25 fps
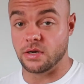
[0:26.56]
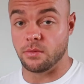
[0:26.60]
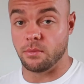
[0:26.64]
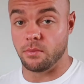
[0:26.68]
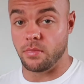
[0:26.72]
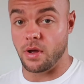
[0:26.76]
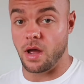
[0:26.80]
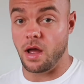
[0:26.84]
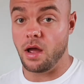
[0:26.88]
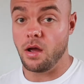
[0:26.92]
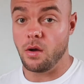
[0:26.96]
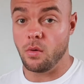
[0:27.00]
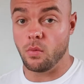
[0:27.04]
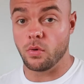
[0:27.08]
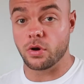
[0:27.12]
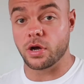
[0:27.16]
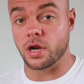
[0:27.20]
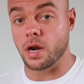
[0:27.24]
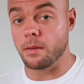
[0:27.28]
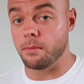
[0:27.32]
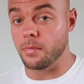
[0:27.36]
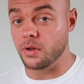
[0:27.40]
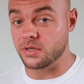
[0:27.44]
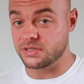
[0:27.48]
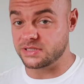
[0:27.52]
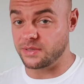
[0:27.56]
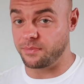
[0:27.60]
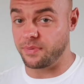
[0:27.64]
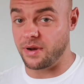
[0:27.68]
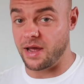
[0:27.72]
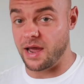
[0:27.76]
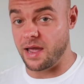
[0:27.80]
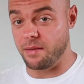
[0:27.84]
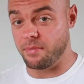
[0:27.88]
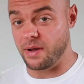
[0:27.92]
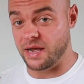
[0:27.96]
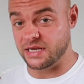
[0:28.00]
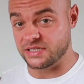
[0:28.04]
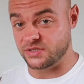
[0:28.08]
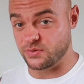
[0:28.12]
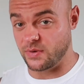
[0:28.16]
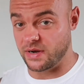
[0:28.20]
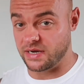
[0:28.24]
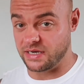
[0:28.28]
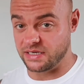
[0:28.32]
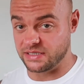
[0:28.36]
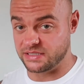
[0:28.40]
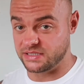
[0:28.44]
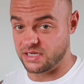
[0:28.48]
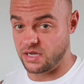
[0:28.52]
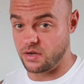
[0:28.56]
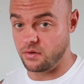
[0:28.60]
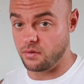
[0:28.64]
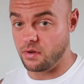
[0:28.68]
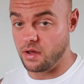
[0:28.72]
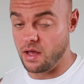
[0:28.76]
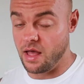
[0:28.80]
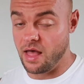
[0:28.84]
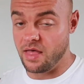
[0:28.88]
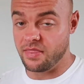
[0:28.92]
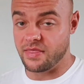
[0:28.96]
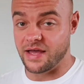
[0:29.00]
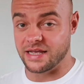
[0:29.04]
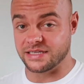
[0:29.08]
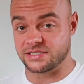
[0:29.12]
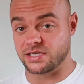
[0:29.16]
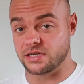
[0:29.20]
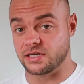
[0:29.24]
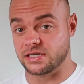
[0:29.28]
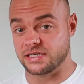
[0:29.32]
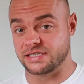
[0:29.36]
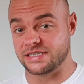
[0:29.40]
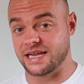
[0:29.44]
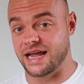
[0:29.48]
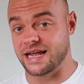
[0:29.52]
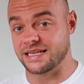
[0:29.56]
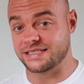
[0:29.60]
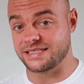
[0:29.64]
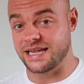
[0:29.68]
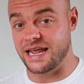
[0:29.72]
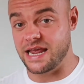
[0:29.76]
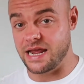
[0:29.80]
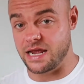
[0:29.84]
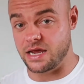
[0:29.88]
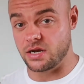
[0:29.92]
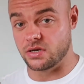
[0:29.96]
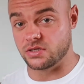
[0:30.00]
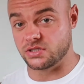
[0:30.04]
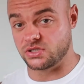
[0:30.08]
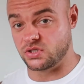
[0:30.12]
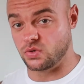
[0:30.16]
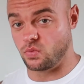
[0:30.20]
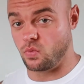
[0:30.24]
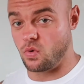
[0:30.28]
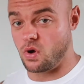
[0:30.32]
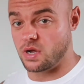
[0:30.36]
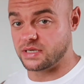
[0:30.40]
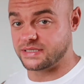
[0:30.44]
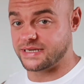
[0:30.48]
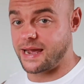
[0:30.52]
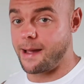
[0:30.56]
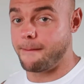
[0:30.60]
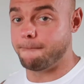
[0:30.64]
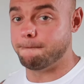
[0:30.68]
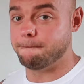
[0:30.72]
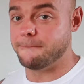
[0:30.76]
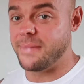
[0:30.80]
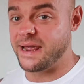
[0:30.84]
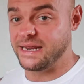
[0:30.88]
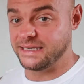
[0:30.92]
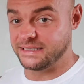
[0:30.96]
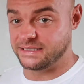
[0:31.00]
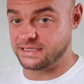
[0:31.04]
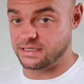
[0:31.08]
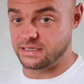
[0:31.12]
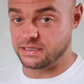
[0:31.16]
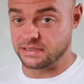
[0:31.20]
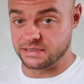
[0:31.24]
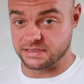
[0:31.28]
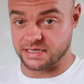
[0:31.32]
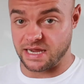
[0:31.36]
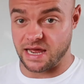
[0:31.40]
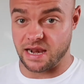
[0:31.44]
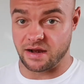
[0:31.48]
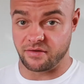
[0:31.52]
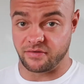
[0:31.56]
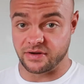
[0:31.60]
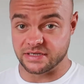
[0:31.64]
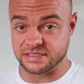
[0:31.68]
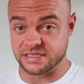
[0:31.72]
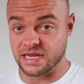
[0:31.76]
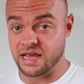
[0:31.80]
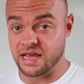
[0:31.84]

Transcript: number, we're going to multiply it by 22. That's going to start taking us towards our maintenance calories.